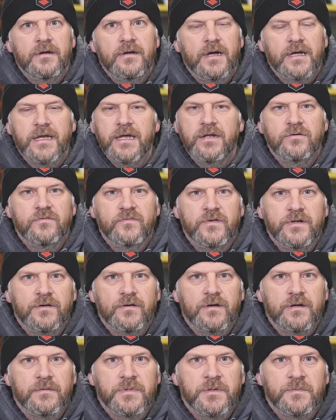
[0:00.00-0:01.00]
I can't do a
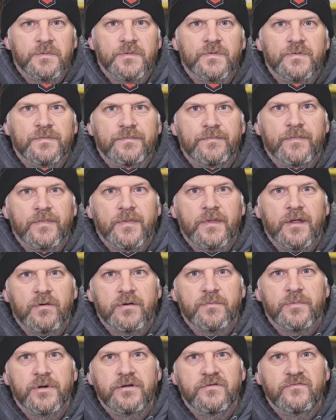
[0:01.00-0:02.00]
video on it, people. I
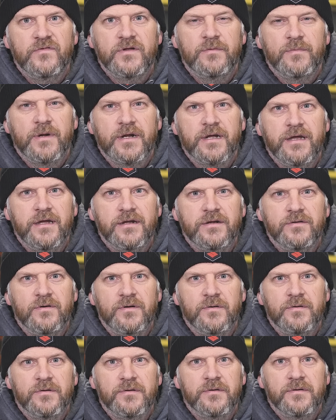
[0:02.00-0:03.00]
want to bring you a video, but I can't do
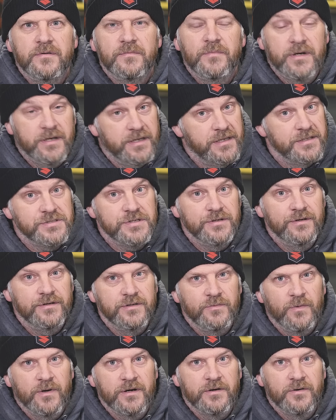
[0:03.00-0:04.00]
it. But it gets good.
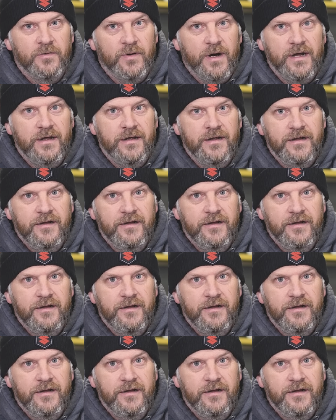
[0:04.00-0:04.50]
You want to know why?